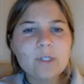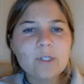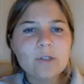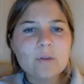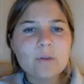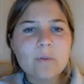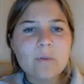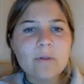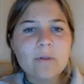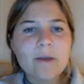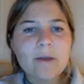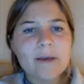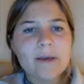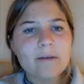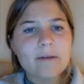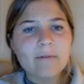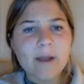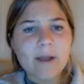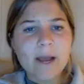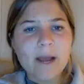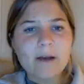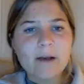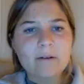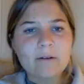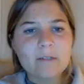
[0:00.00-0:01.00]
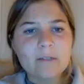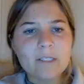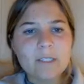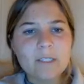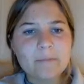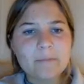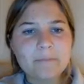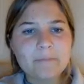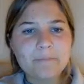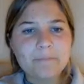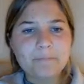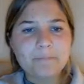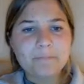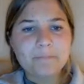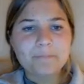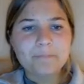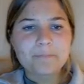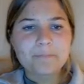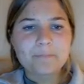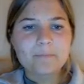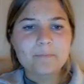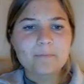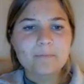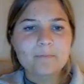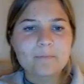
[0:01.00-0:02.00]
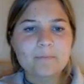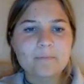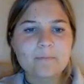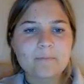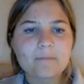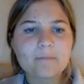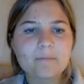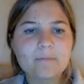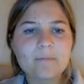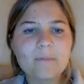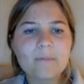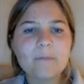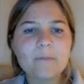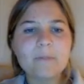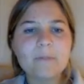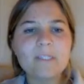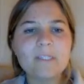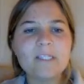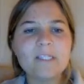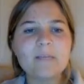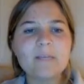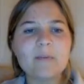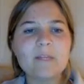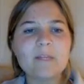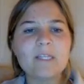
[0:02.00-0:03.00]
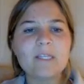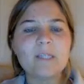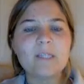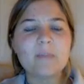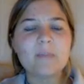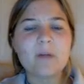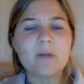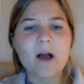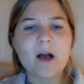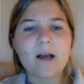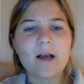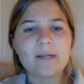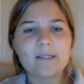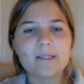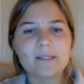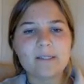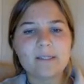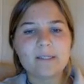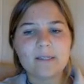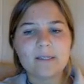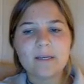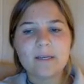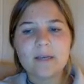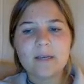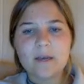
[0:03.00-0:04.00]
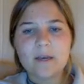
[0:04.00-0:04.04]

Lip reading: you to play around with some of these blocks.